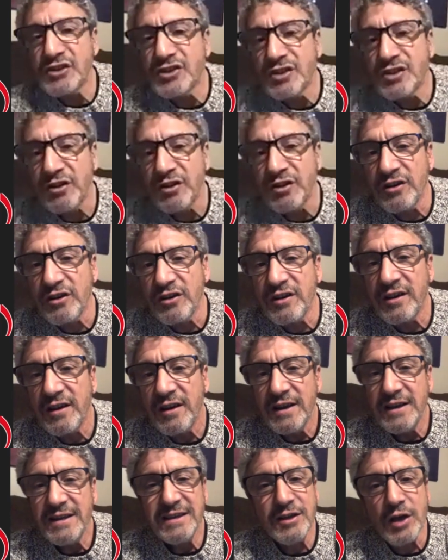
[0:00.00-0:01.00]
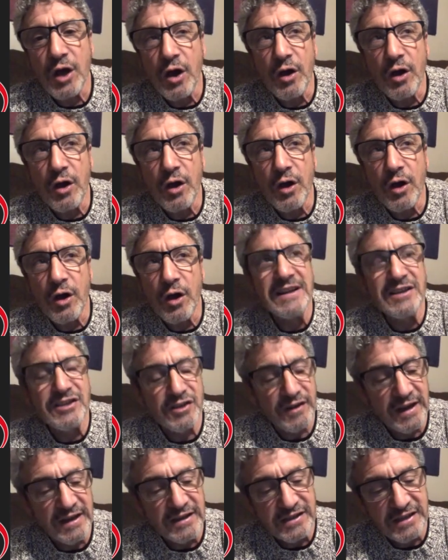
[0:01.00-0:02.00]
your
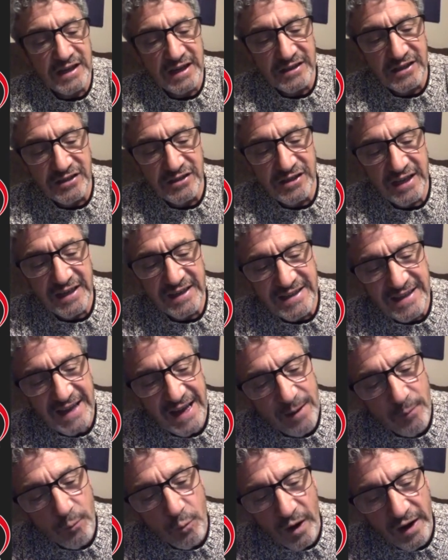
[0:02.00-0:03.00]
instincts, and you say, "Damn, why